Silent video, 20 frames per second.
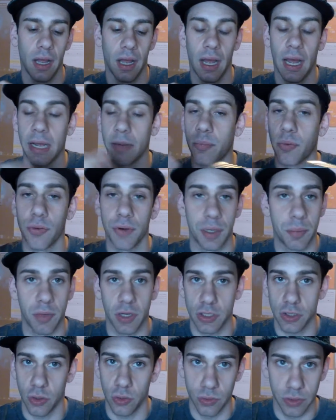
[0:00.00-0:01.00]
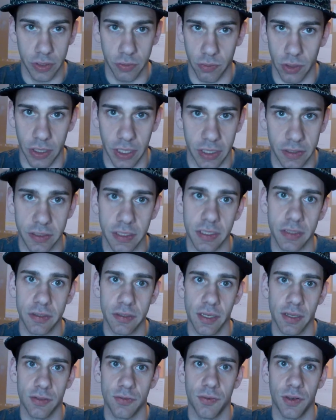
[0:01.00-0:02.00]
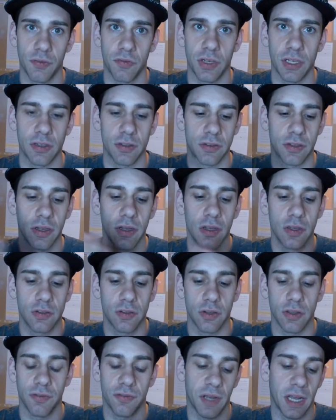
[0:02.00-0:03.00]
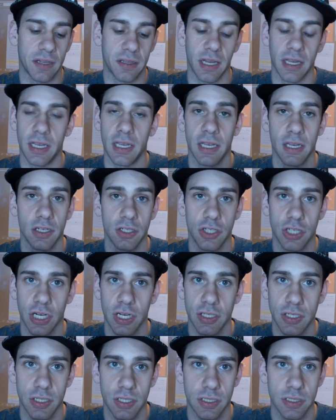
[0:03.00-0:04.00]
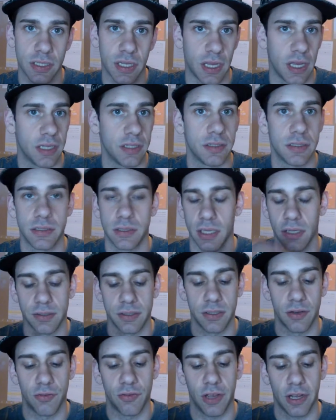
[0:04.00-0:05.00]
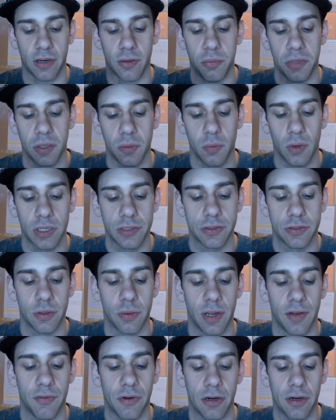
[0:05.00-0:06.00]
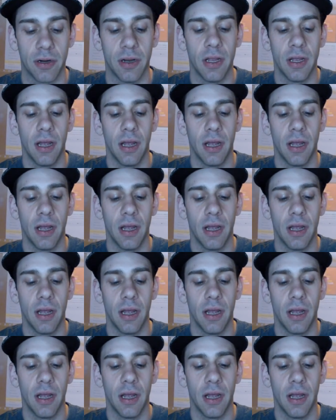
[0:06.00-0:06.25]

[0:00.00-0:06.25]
I pretty much only run 18650s, so the fact I can't change the size doesn't affect me whatsoever.